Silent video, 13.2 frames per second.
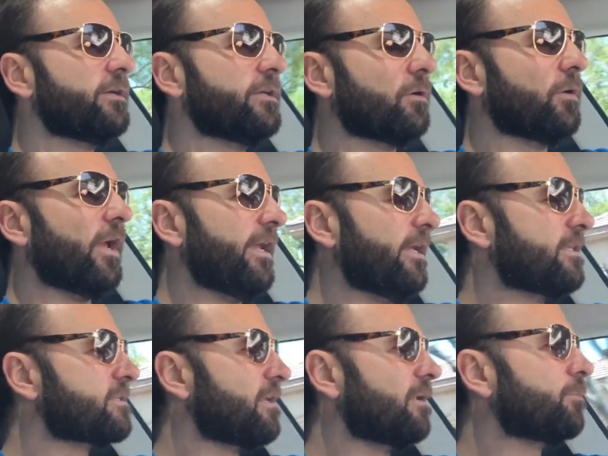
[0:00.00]
you know,
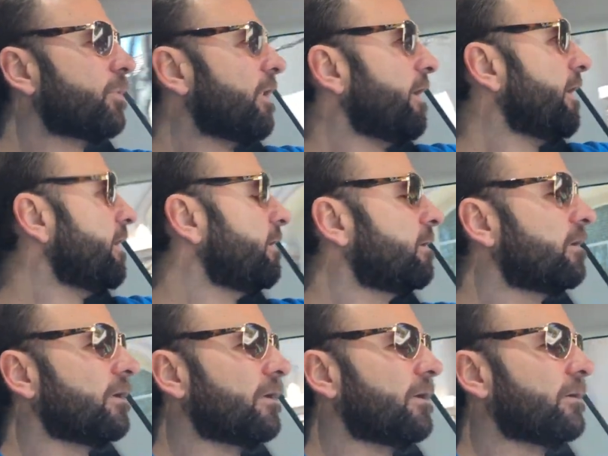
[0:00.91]
hands that I played
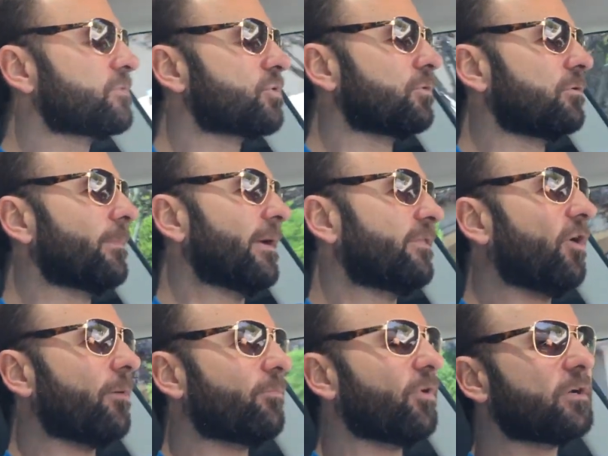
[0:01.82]
and um, sort of my
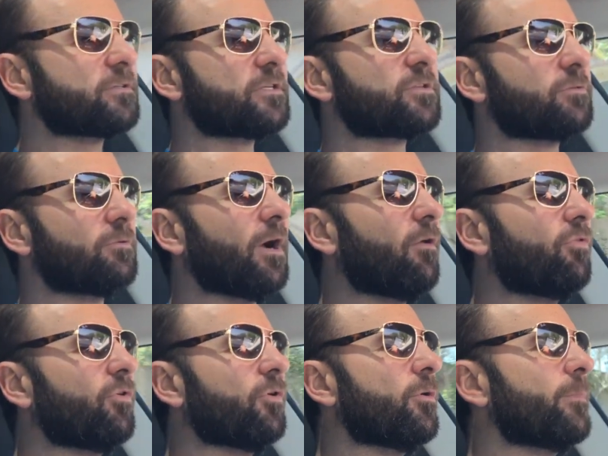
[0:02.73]
thought process
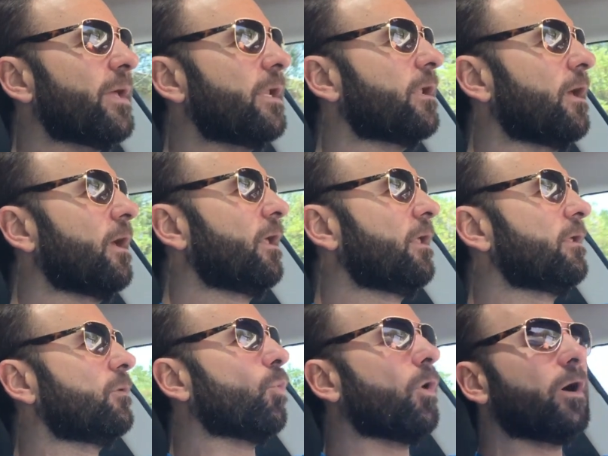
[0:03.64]
throughout them and
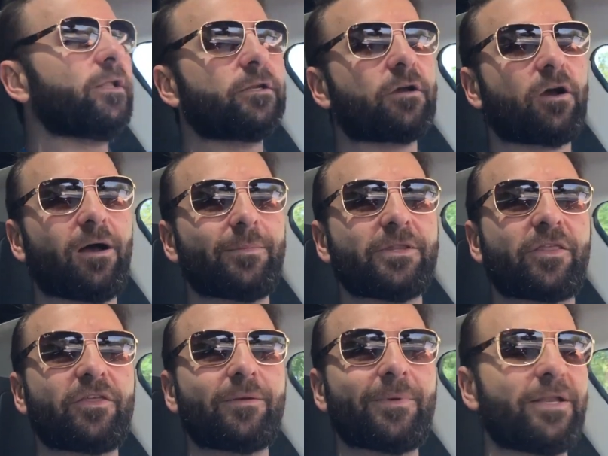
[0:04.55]
one common
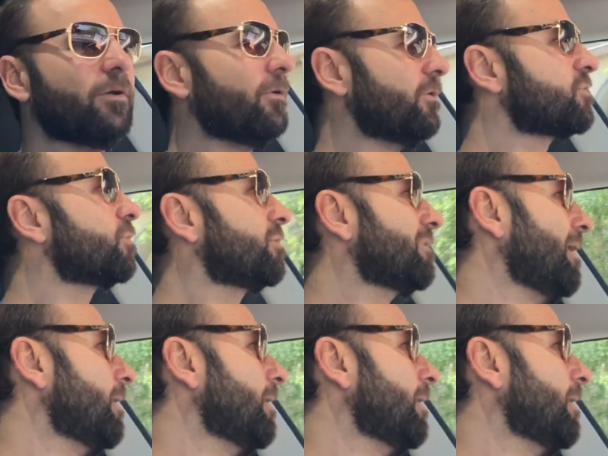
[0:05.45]
theme I noticed with